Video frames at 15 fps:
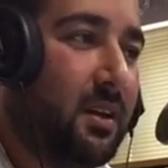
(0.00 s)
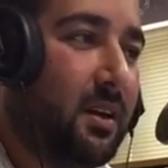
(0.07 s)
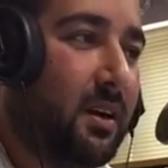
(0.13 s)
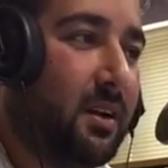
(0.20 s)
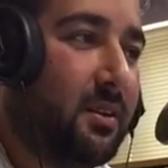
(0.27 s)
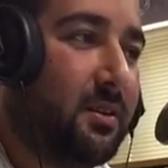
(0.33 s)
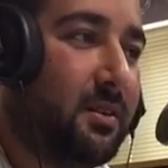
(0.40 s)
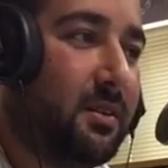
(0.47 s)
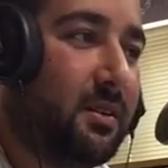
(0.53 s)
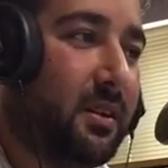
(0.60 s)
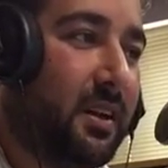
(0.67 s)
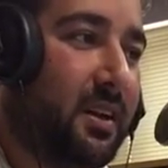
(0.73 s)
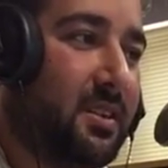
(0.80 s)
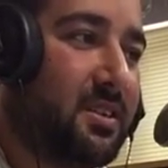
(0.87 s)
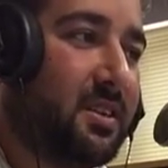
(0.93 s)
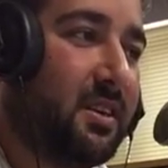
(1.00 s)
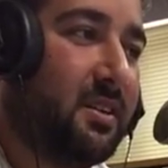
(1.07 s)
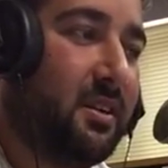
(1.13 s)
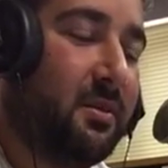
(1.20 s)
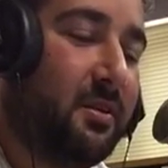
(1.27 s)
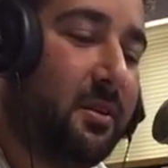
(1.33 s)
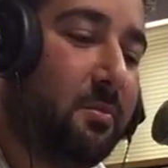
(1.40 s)
Like I said,
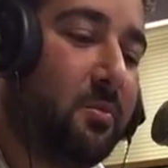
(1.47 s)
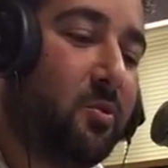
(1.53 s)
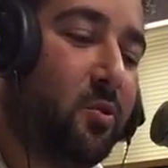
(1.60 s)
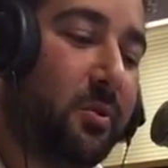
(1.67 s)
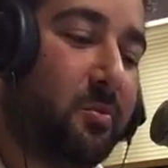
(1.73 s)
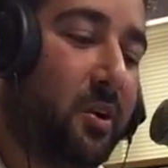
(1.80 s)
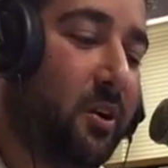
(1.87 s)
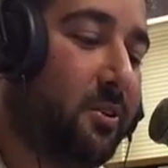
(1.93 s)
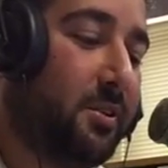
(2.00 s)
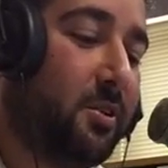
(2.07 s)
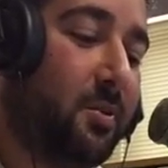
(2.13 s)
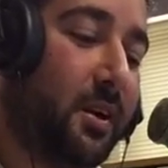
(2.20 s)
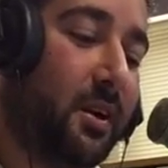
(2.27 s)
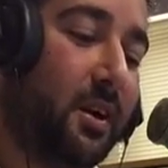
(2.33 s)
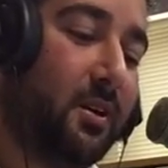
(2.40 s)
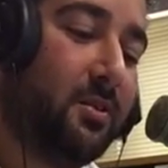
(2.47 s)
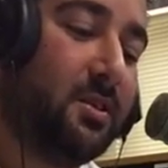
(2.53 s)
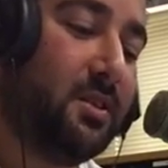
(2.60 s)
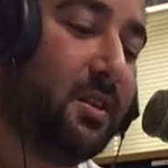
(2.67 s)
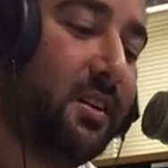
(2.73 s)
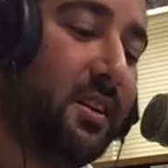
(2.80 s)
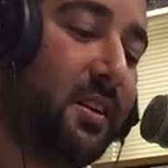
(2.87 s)
number one priority right now
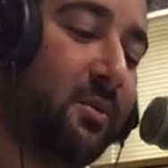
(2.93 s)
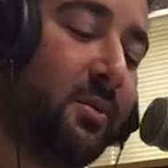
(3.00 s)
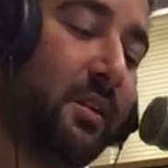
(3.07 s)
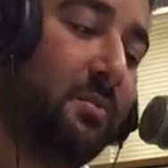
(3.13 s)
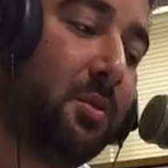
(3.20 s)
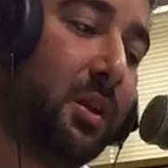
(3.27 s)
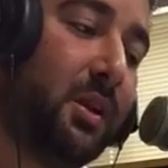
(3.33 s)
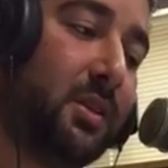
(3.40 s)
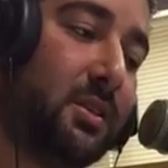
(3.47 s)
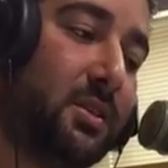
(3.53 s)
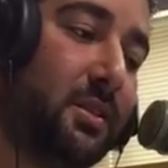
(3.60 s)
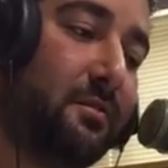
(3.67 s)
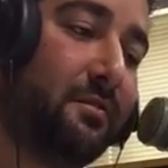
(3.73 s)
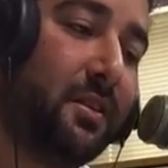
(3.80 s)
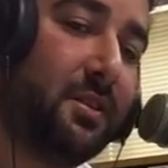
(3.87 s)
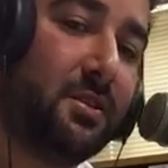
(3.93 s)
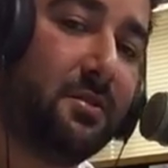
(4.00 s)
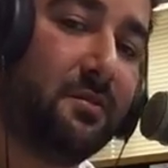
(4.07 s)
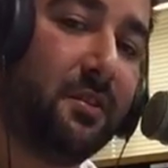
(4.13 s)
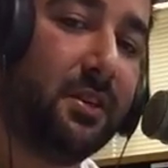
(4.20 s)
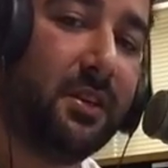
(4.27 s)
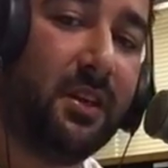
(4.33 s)
is the Nineveh Plains Defense
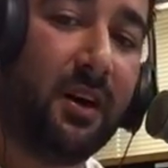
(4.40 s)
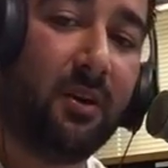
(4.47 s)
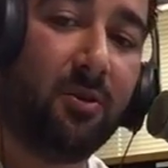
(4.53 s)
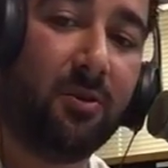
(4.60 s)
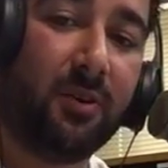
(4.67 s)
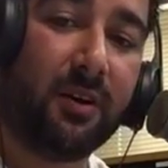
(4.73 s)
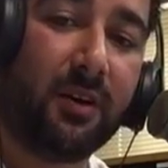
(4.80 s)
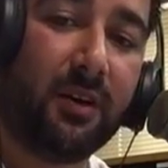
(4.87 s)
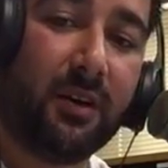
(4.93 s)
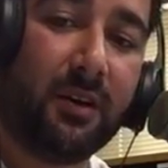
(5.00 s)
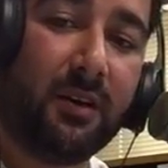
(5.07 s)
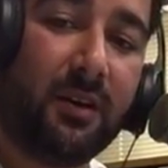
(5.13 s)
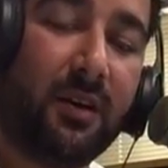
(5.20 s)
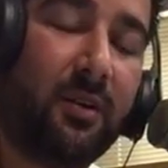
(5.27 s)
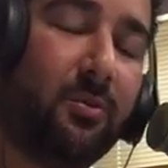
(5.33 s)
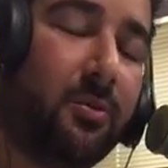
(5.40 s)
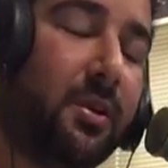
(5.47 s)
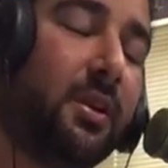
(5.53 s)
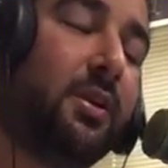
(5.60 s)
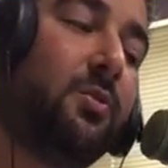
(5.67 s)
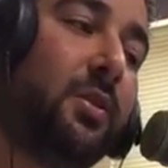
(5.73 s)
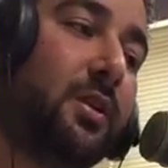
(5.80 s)
Fund.org. I
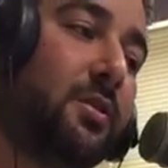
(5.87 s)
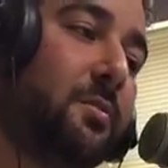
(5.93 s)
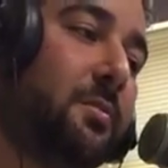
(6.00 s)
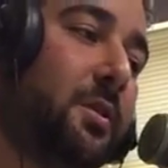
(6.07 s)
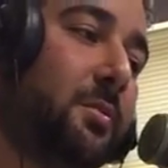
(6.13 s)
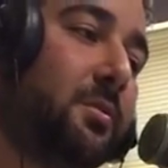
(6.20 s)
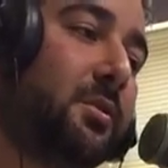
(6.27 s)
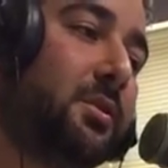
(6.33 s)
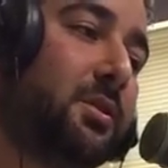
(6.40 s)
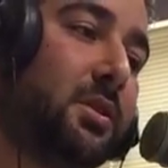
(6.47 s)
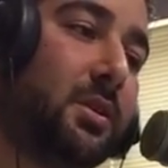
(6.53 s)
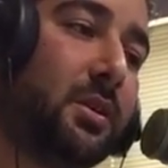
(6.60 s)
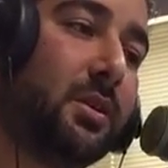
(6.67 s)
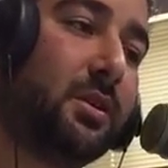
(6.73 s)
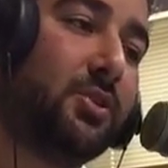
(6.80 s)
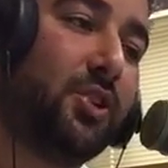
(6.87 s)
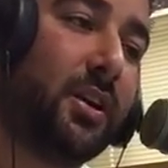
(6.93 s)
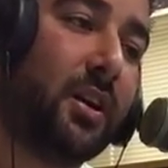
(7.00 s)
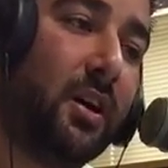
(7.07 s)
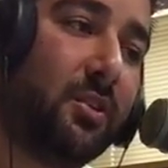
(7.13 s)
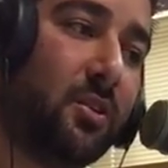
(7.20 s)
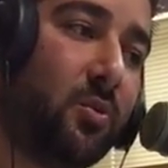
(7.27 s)
really want you people to
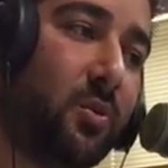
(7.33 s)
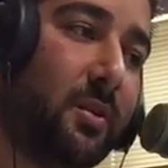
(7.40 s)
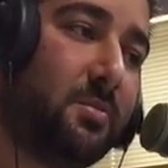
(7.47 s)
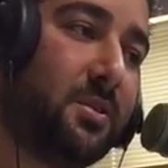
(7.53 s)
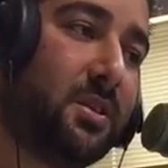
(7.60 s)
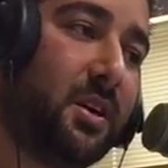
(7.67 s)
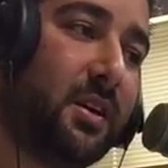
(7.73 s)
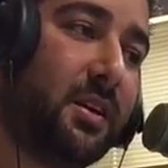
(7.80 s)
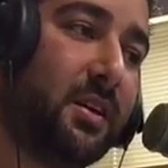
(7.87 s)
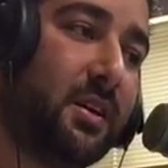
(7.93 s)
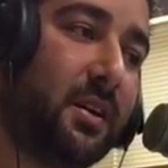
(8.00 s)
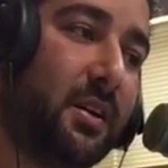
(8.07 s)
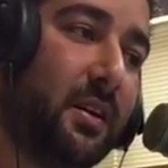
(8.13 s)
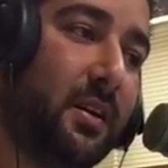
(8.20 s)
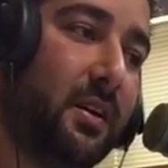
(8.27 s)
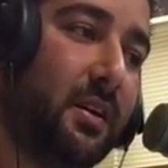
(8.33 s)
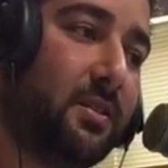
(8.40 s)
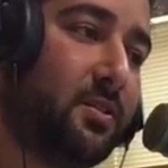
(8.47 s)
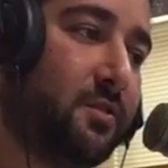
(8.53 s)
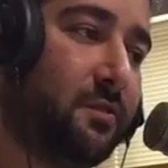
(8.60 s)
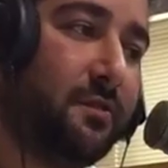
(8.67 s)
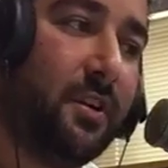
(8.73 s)
check out the website.
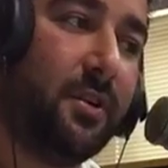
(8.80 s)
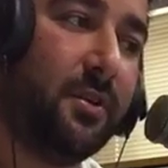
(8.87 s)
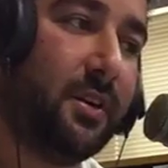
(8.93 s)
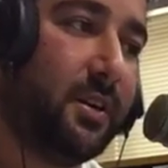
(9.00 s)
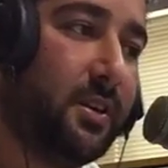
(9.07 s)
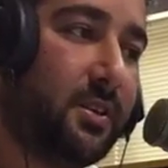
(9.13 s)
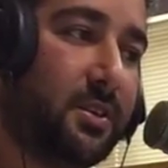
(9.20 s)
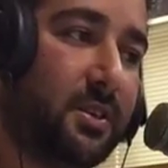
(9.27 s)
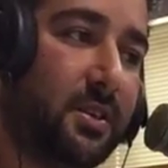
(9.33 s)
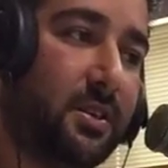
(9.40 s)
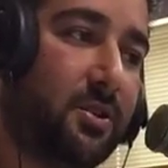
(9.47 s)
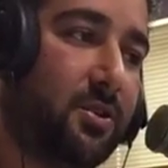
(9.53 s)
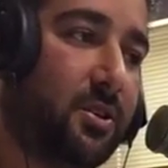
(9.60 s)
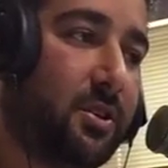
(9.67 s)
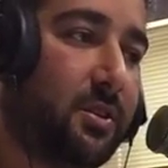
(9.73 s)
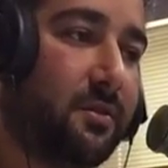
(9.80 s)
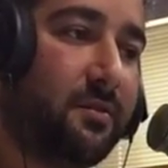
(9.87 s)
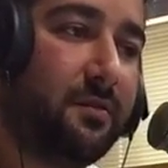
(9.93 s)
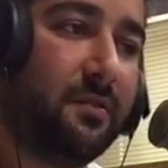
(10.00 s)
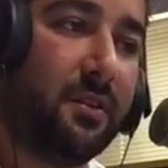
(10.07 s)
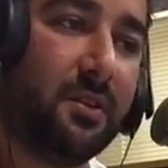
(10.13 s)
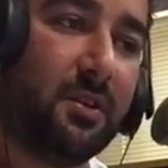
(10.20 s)
It's very easy. You could
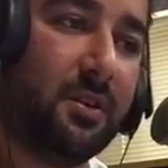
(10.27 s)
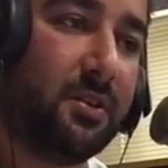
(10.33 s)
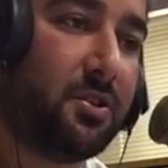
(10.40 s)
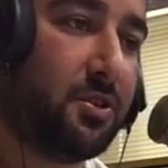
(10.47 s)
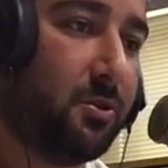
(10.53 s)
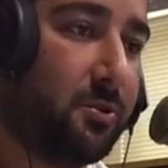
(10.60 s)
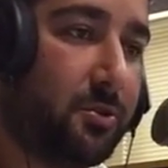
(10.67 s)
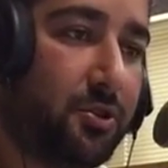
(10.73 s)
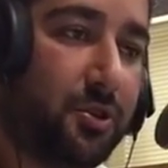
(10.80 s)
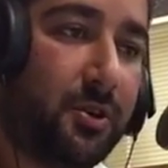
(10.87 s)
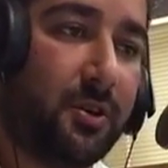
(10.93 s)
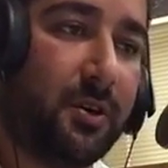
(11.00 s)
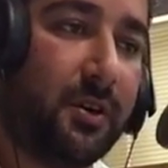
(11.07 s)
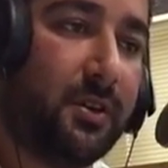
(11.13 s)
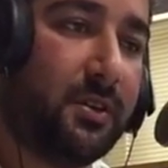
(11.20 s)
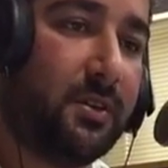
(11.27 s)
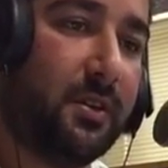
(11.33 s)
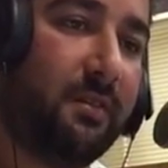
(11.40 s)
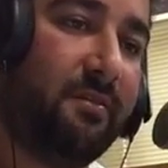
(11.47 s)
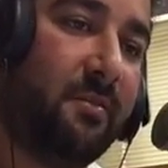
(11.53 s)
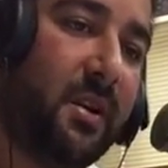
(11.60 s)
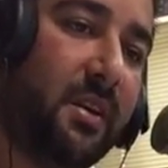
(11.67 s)
fund a soldier, and
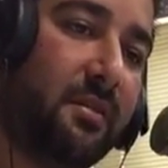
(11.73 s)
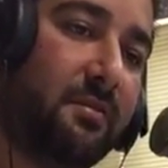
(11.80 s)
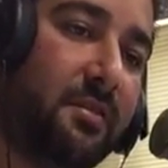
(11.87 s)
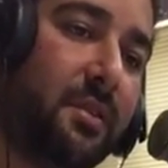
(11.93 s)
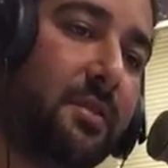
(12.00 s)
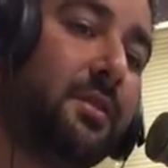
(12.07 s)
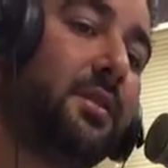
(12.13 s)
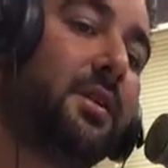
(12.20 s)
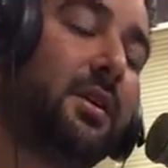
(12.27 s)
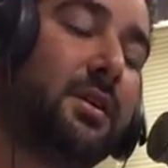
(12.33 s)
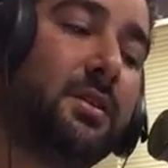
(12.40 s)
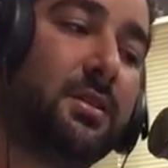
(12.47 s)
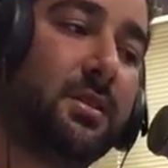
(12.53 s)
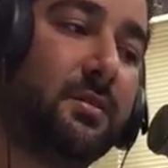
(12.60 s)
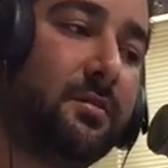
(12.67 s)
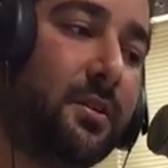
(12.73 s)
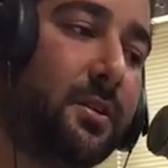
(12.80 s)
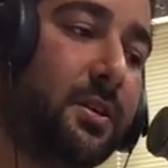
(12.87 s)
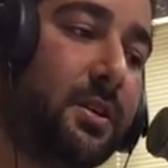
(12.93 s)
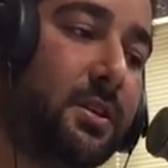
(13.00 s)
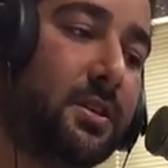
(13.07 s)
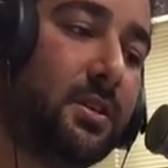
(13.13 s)
they've made it very nice and very
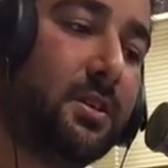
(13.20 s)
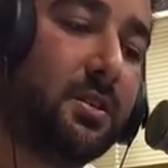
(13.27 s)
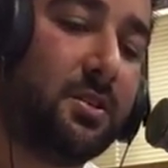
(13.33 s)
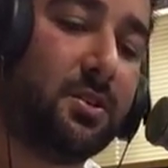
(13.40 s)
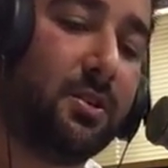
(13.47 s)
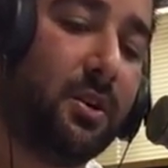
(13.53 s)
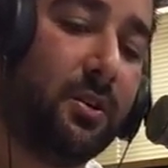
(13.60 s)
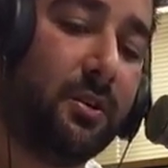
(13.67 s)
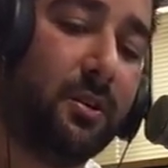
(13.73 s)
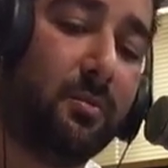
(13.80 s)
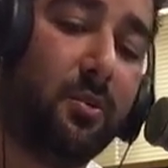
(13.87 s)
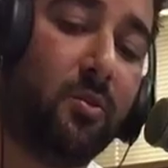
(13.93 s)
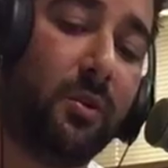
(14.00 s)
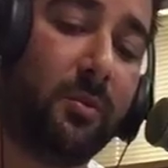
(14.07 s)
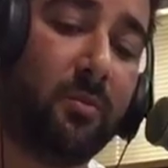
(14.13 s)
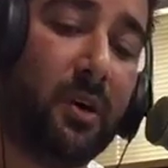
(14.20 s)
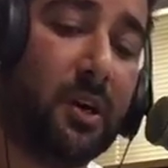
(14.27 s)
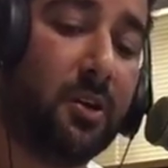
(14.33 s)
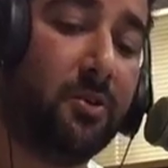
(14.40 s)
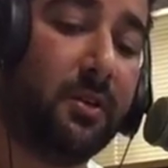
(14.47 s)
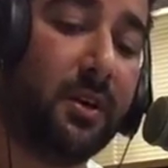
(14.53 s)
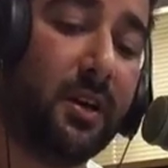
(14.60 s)
easy. This is our number one
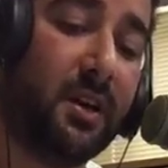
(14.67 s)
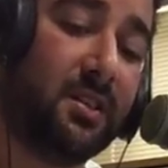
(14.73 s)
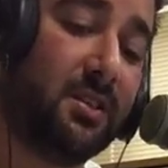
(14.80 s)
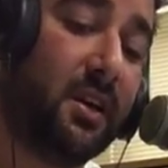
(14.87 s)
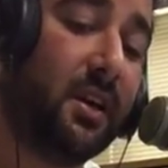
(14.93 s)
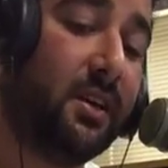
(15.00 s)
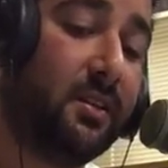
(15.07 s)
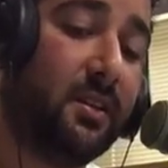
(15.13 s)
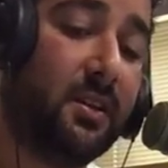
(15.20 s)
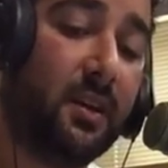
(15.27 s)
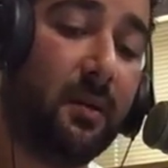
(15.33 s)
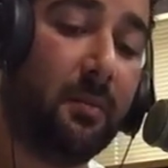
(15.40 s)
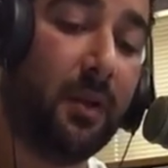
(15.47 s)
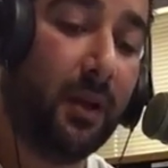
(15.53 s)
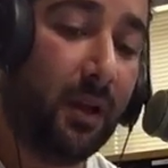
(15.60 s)
priority as the ADM.